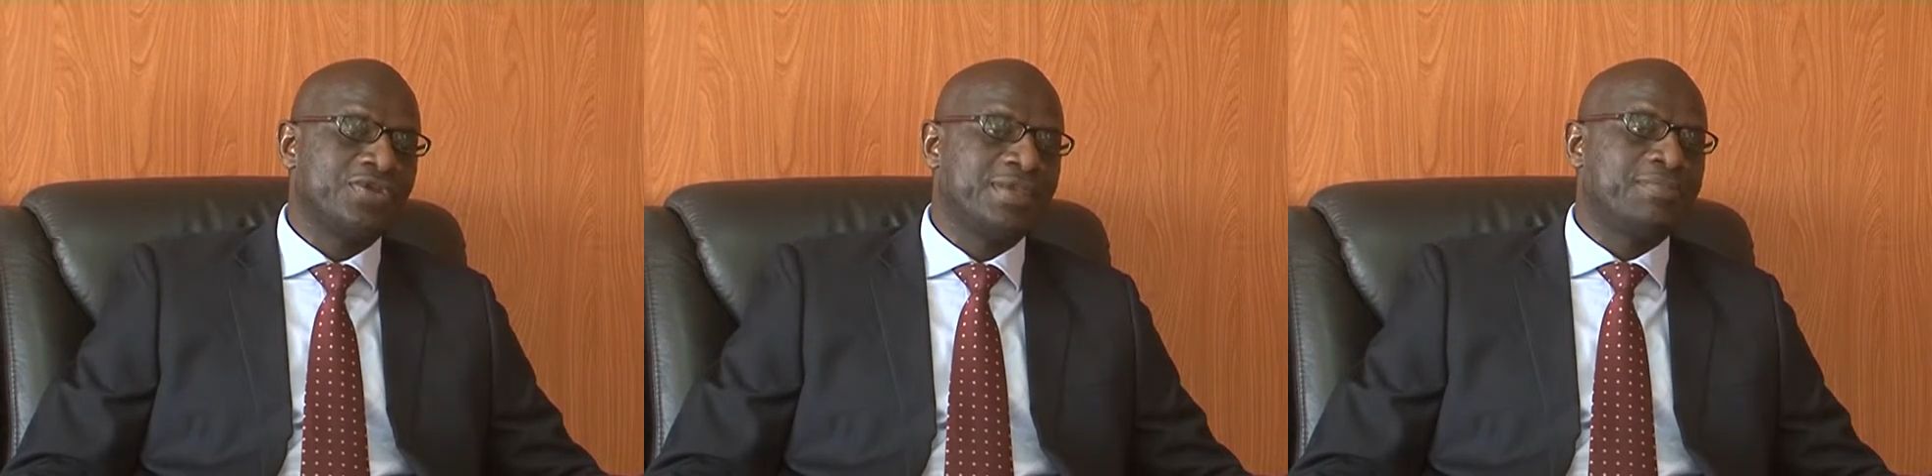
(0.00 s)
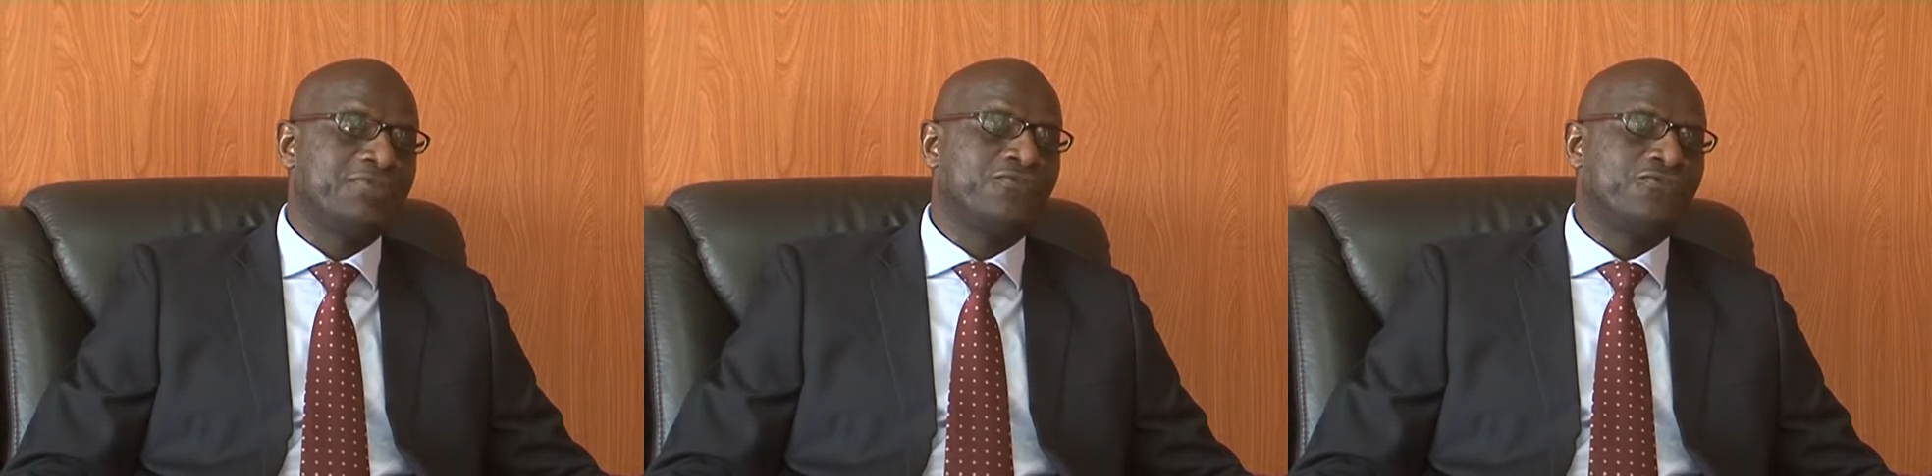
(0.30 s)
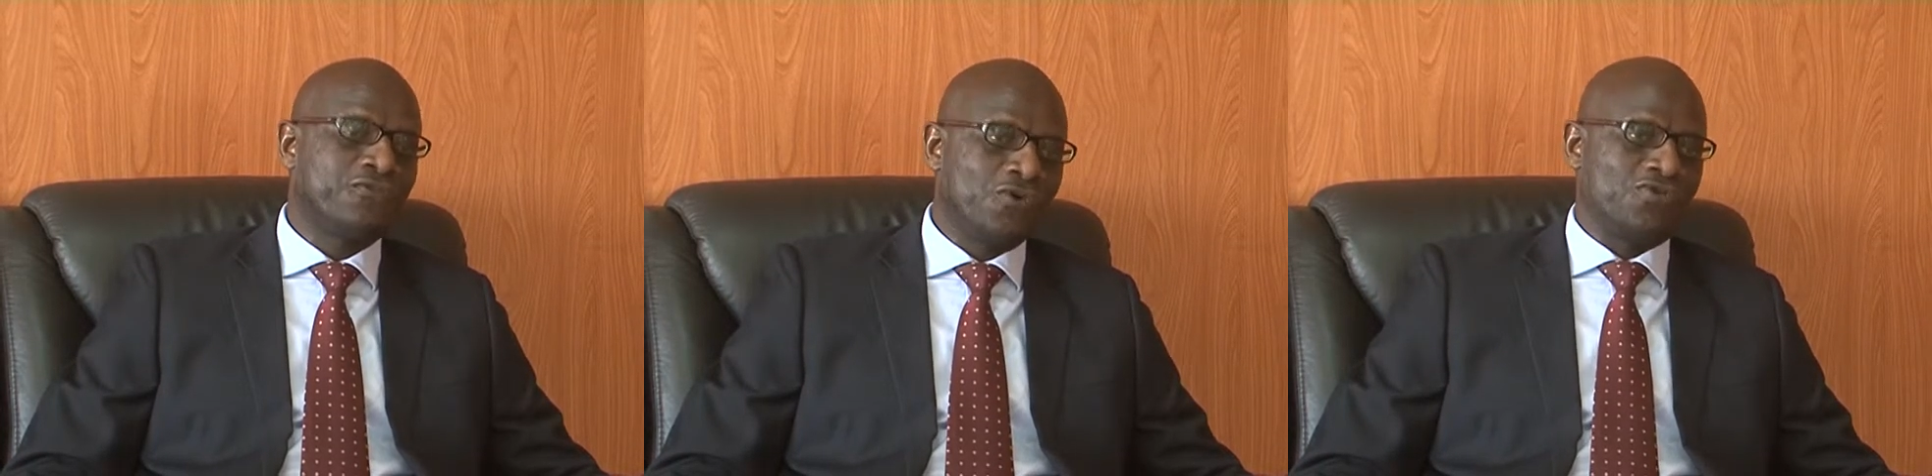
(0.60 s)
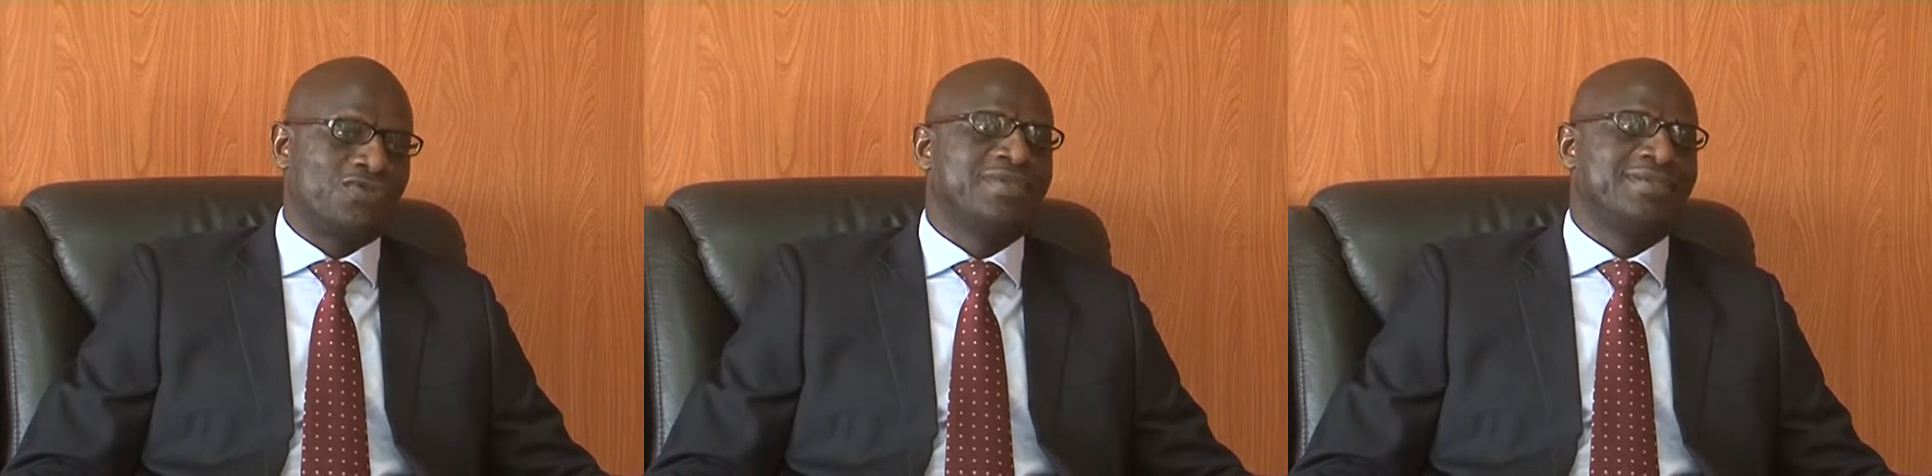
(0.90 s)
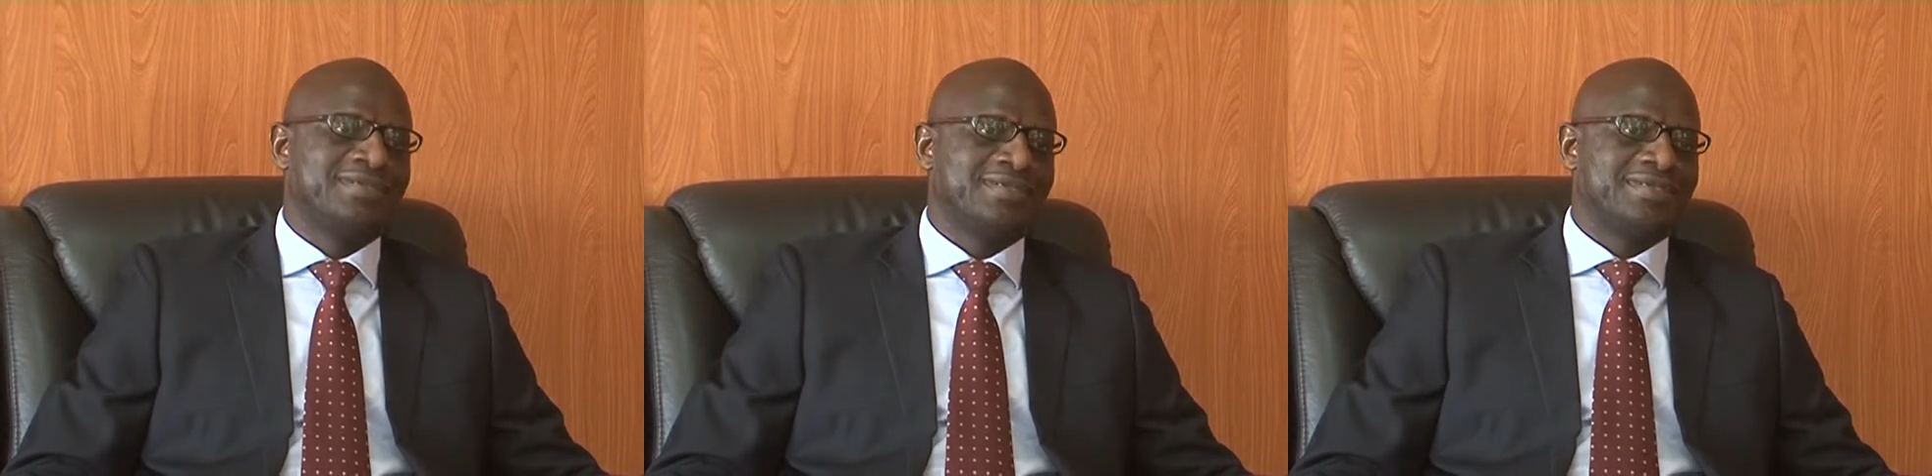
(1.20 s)
were before
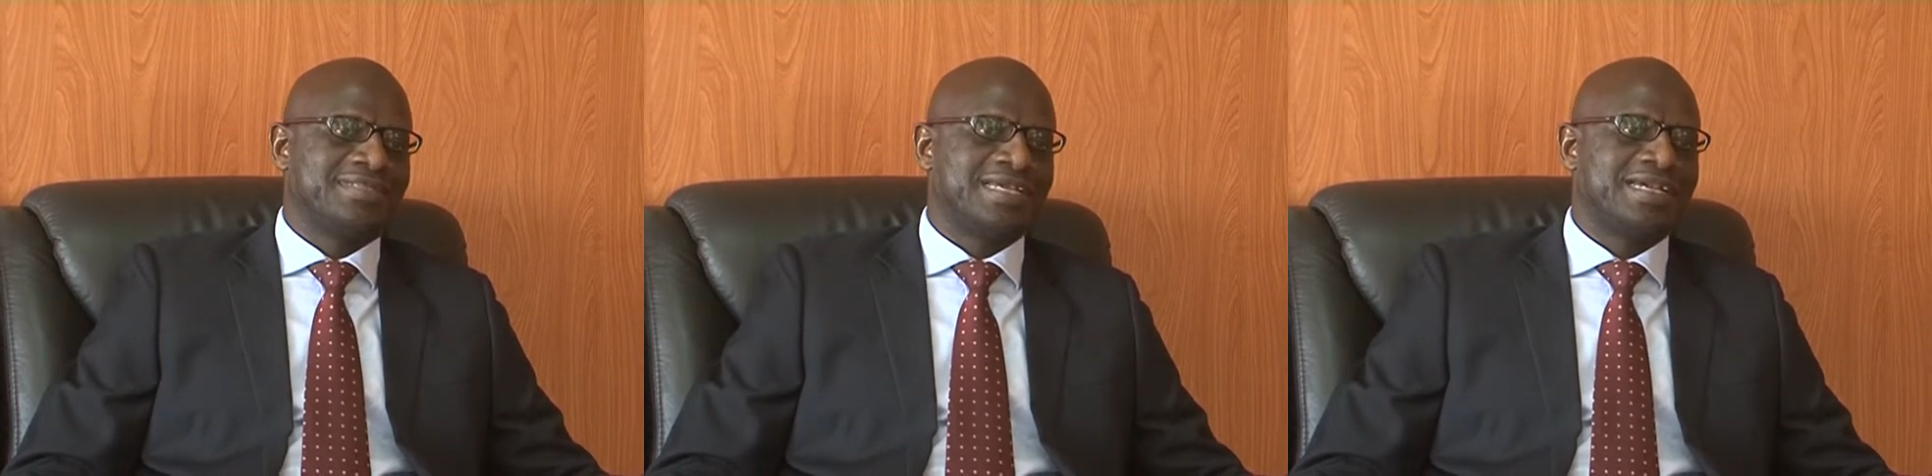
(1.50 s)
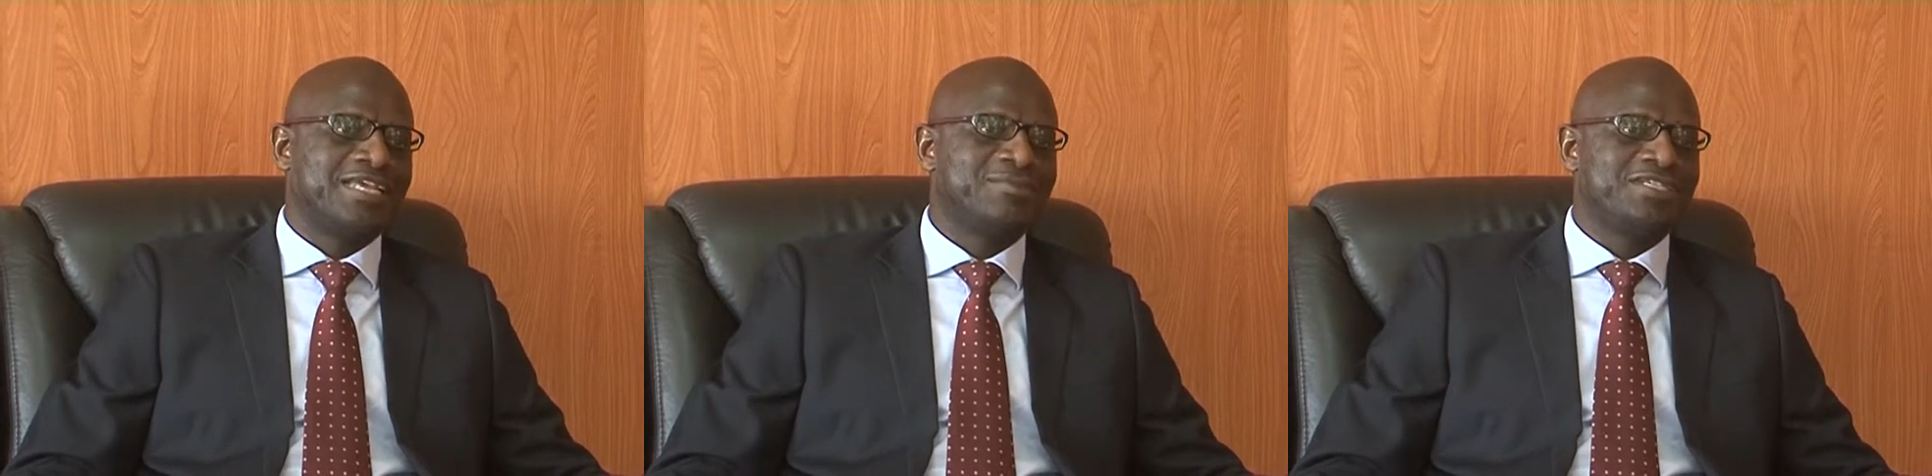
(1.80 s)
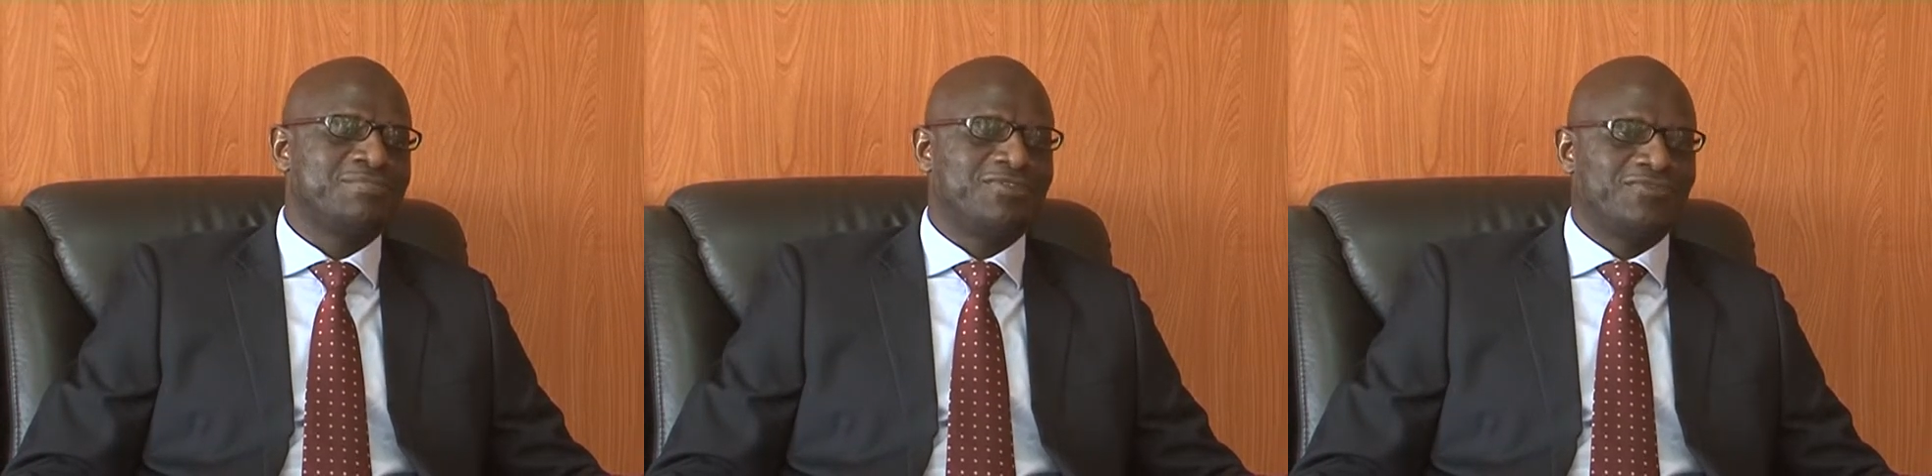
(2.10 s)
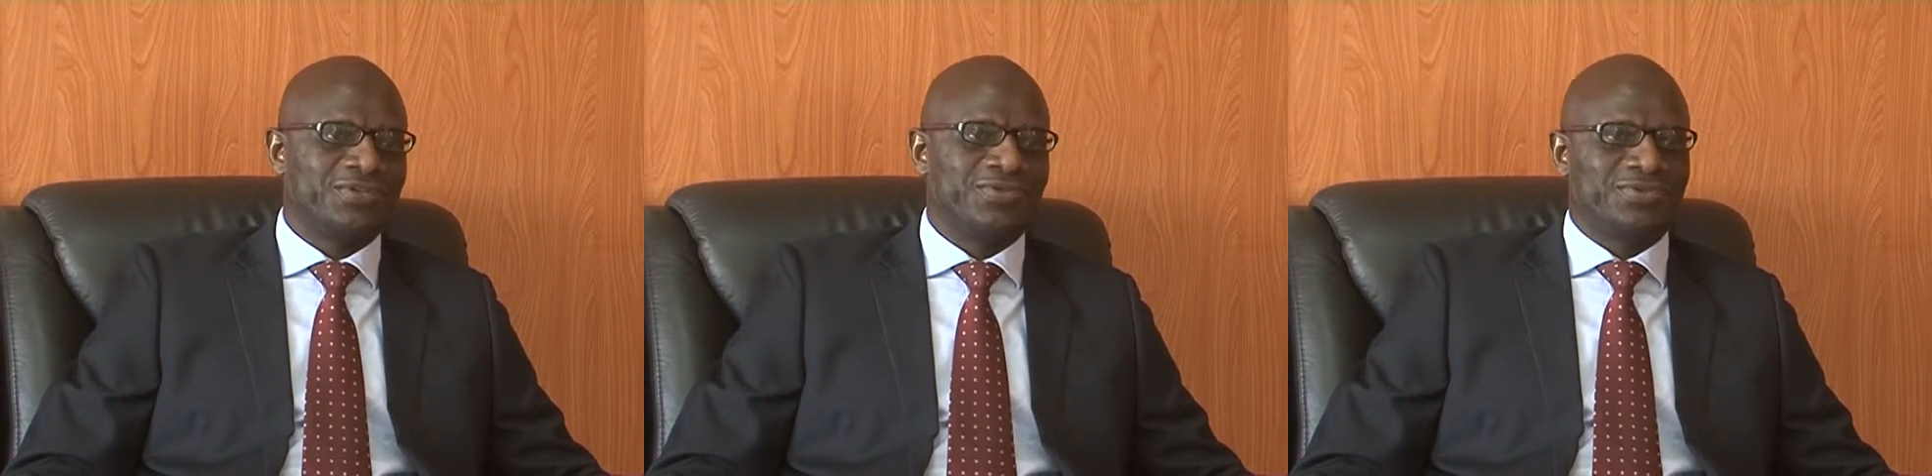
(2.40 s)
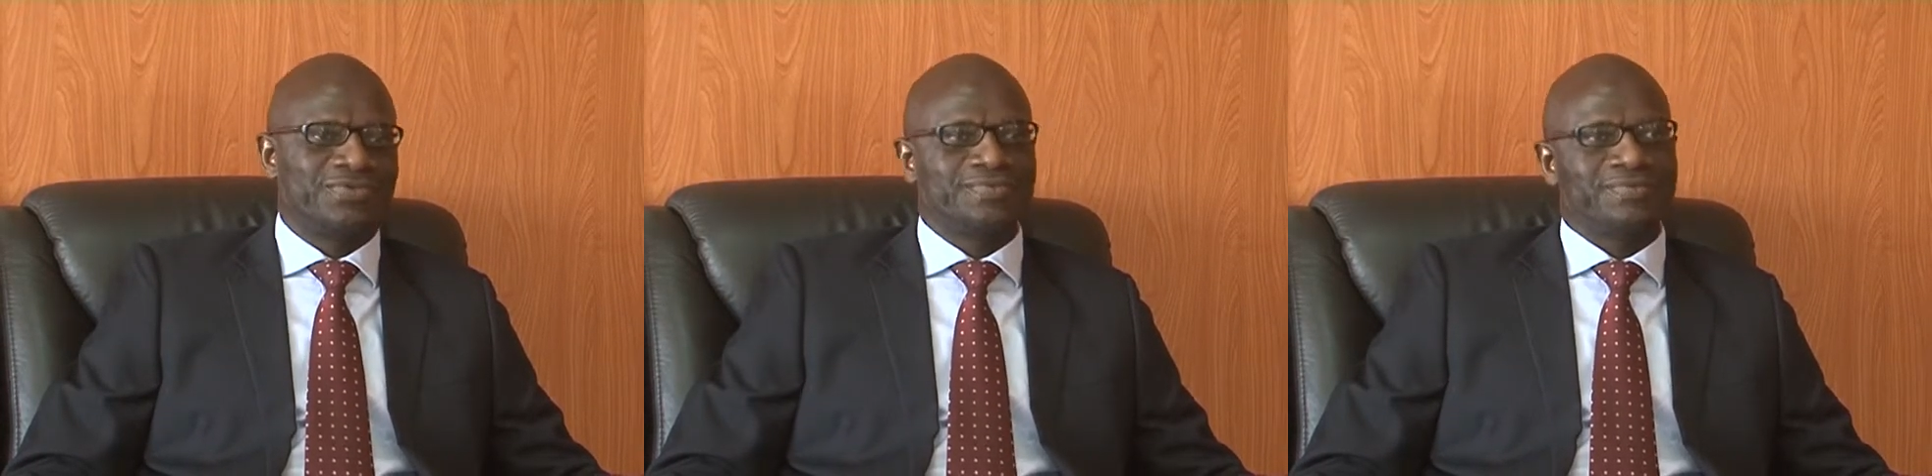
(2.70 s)
the calamity befell you.